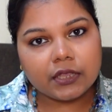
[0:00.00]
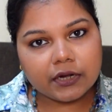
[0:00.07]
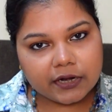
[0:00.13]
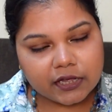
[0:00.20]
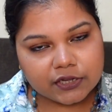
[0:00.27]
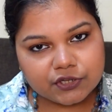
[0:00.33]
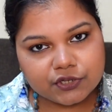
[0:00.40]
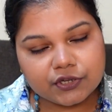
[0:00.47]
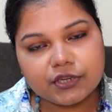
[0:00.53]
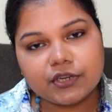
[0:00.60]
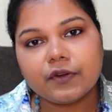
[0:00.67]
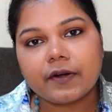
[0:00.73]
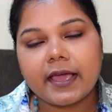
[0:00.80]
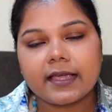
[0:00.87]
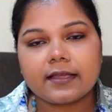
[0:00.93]
reduction in
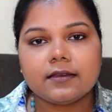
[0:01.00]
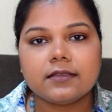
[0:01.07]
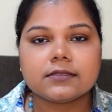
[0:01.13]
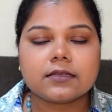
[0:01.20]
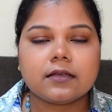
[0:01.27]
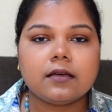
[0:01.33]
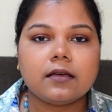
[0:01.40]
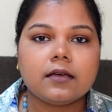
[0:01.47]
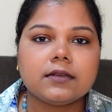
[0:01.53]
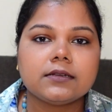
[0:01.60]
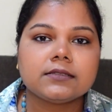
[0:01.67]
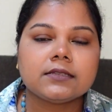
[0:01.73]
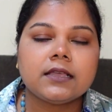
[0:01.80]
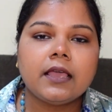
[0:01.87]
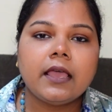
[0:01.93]
your acne
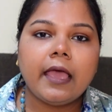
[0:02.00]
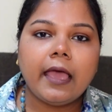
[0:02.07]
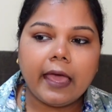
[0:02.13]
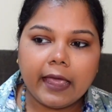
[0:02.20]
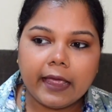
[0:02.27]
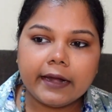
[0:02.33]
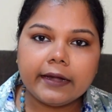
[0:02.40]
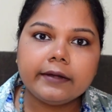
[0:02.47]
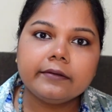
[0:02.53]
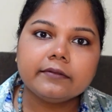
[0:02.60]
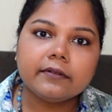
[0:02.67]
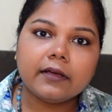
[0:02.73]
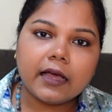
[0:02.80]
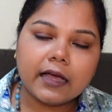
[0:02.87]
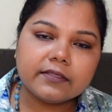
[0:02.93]
scars and
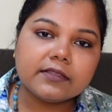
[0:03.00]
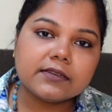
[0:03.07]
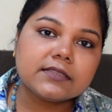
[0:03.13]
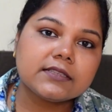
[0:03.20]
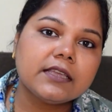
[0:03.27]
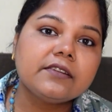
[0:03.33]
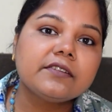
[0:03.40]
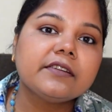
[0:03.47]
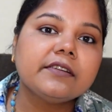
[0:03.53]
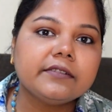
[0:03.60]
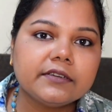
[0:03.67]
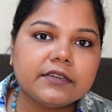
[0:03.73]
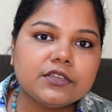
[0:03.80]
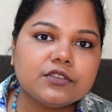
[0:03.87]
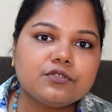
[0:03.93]
other skin
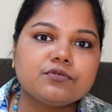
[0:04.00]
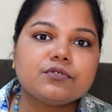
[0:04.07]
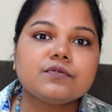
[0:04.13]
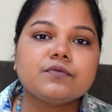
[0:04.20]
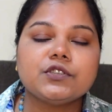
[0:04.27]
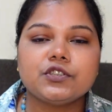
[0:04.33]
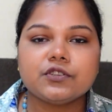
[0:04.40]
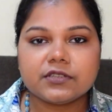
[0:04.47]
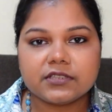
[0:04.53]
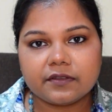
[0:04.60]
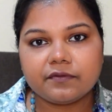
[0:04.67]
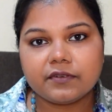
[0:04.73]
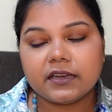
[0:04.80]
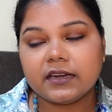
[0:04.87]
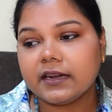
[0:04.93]
related issues which you're
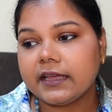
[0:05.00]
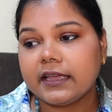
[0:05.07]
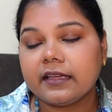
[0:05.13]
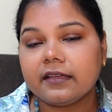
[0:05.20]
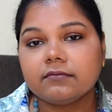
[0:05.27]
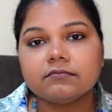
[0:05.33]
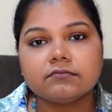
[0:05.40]
suffering, like